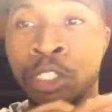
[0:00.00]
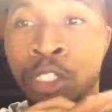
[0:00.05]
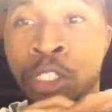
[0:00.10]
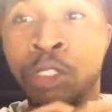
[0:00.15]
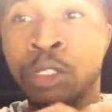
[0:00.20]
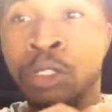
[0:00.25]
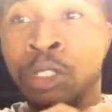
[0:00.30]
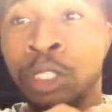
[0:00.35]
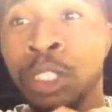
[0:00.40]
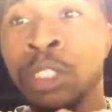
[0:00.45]

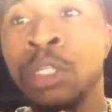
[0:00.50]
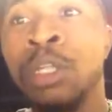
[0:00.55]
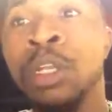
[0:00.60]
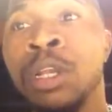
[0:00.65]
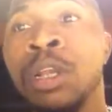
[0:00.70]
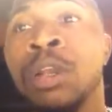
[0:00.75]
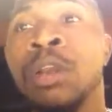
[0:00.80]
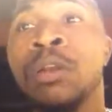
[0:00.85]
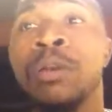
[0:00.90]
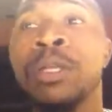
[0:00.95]
Jews and
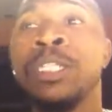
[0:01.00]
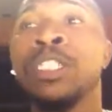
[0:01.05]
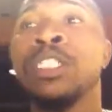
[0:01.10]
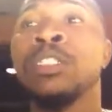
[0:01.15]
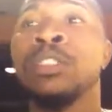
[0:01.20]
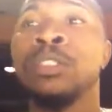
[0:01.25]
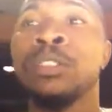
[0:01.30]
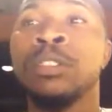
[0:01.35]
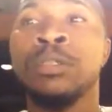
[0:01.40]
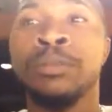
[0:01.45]

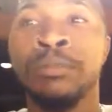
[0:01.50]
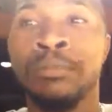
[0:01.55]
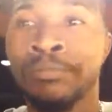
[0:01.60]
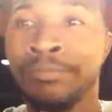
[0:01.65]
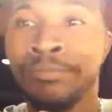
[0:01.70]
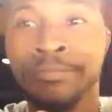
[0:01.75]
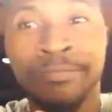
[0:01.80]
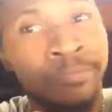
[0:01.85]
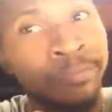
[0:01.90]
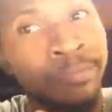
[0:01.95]
Christians
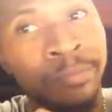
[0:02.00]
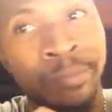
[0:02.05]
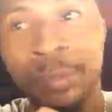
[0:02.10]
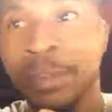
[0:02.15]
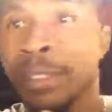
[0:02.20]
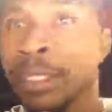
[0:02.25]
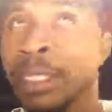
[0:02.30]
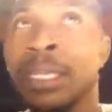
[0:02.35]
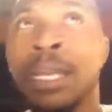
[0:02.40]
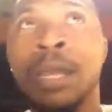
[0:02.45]

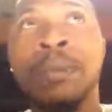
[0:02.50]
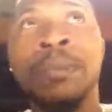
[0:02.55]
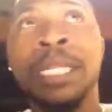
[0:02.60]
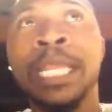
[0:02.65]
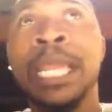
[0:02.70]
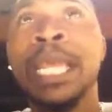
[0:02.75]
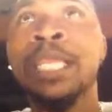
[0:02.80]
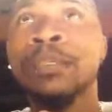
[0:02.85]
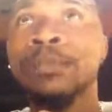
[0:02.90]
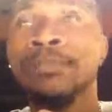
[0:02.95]
coming
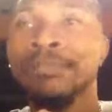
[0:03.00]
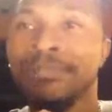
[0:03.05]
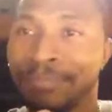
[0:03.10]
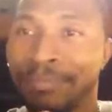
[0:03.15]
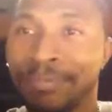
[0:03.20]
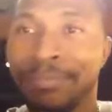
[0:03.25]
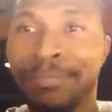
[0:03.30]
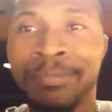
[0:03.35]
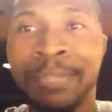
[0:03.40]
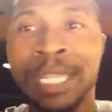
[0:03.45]
together.
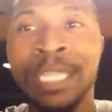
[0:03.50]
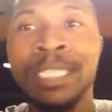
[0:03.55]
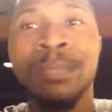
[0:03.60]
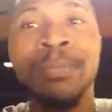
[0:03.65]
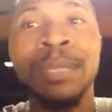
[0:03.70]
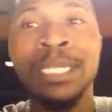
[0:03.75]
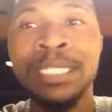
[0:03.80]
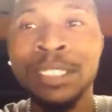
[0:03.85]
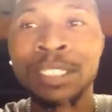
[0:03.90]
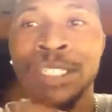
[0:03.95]
That's
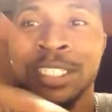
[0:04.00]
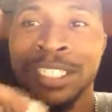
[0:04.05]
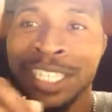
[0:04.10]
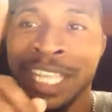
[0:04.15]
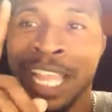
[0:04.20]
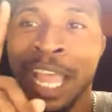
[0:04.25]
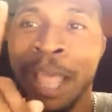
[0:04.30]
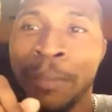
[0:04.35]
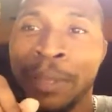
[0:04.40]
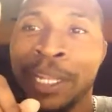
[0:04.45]
the message.
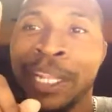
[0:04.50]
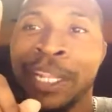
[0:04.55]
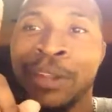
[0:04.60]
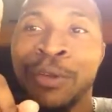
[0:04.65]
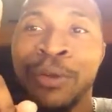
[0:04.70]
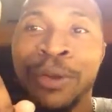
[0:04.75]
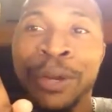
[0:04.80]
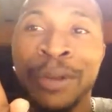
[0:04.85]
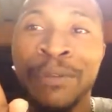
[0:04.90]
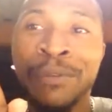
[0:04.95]
God be the
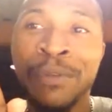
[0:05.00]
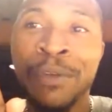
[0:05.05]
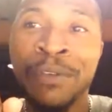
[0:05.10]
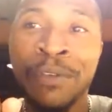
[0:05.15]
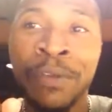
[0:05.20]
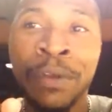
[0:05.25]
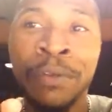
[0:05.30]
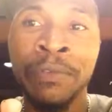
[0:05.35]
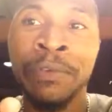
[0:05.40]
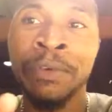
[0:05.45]
glory here
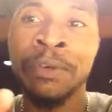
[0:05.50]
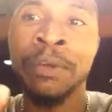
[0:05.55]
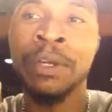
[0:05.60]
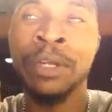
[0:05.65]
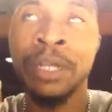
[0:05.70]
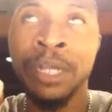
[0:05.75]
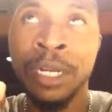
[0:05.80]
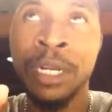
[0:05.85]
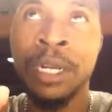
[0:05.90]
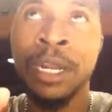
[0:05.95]
forever,
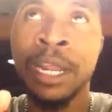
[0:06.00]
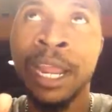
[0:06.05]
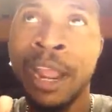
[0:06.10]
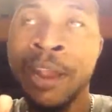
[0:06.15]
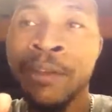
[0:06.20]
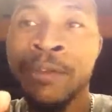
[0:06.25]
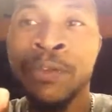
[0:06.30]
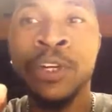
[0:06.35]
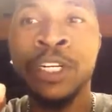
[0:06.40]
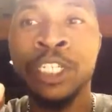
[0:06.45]

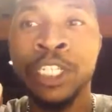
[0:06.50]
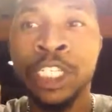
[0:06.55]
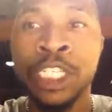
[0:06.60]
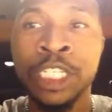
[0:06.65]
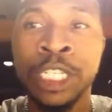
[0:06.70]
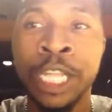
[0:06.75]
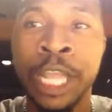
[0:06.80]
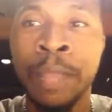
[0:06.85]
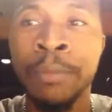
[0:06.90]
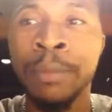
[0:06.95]
ever. In
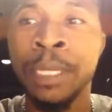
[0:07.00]
Jesus' name,